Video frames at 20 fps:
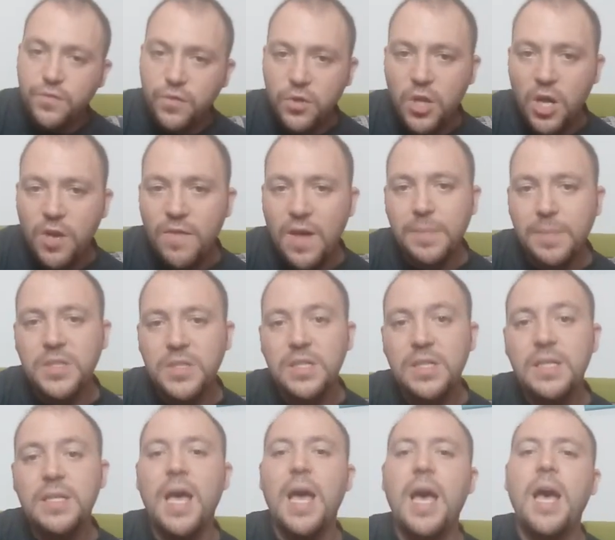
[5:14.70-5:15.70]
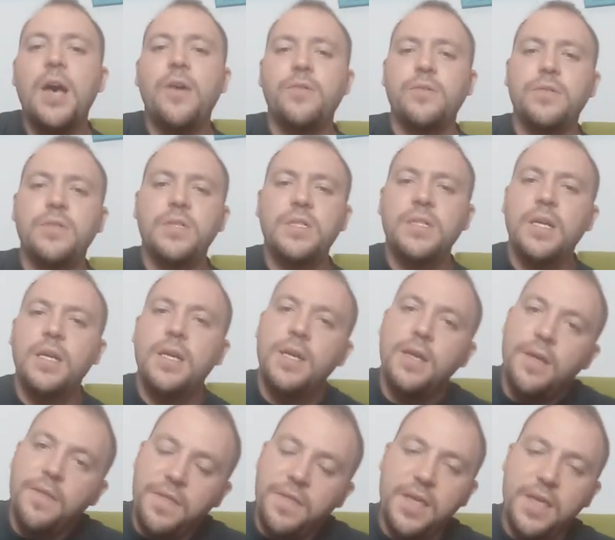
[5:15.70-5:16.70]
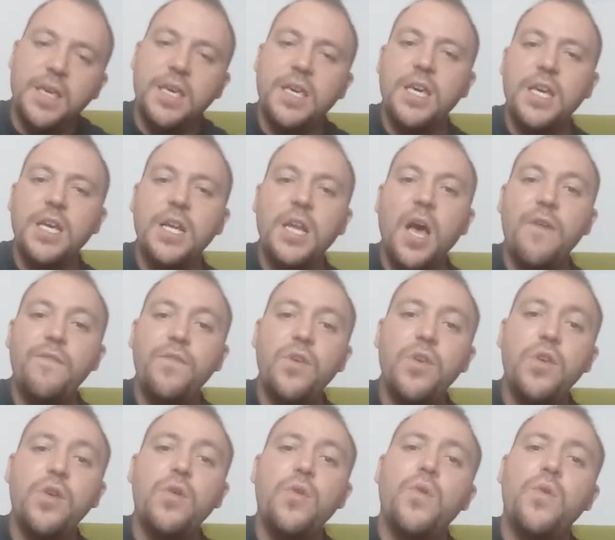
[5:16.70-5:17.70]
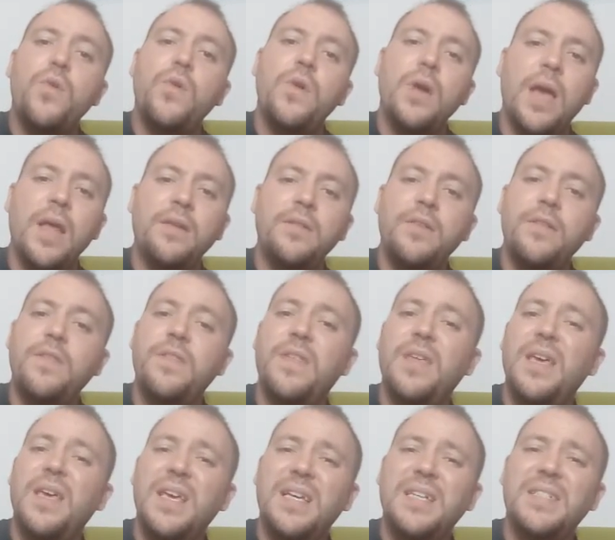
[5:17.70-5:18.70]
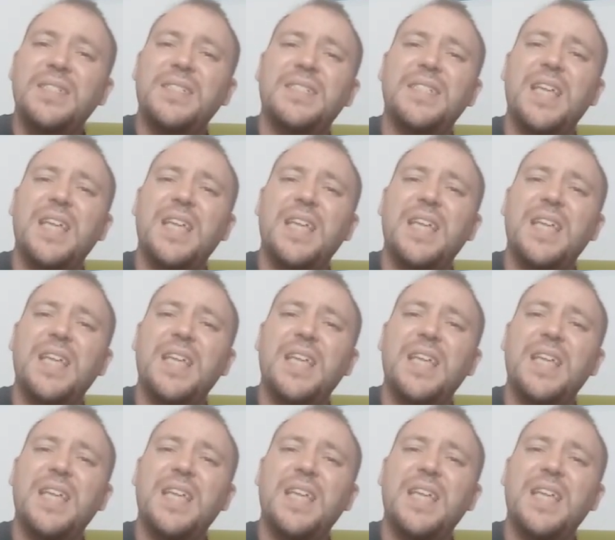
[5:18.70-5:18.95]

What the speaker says: full of ups and downs. Thinking of you and the things